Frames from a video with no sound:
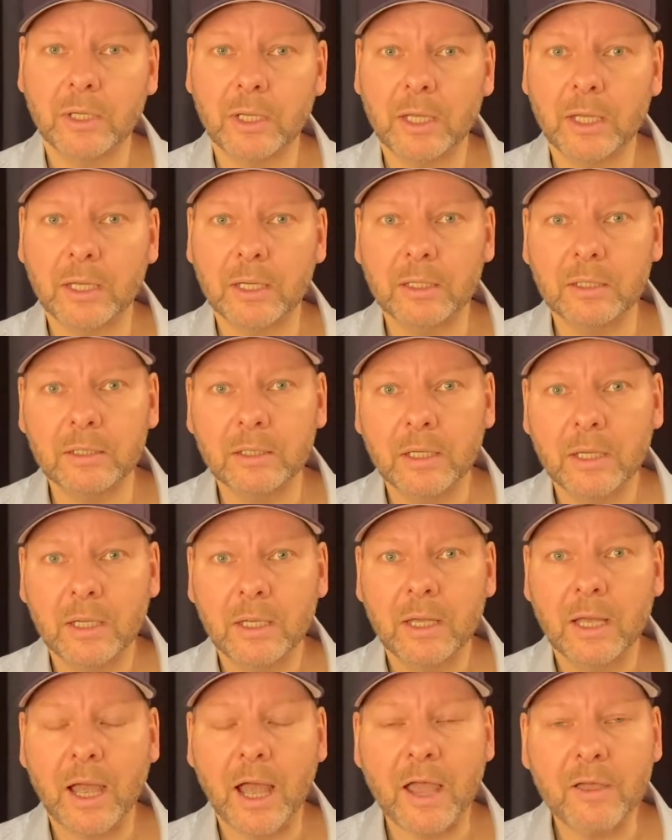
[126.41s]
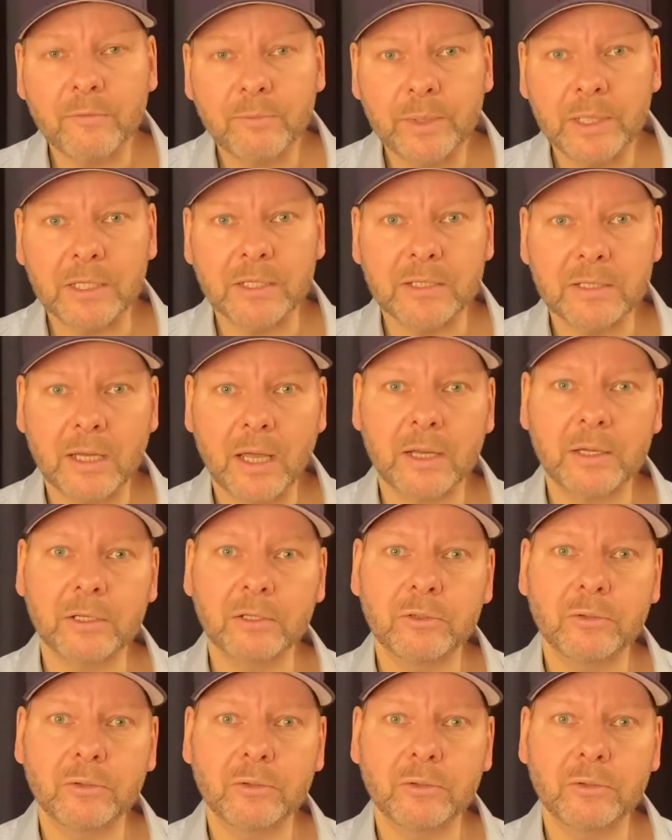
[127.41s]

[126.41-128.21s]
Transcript: And I've been starting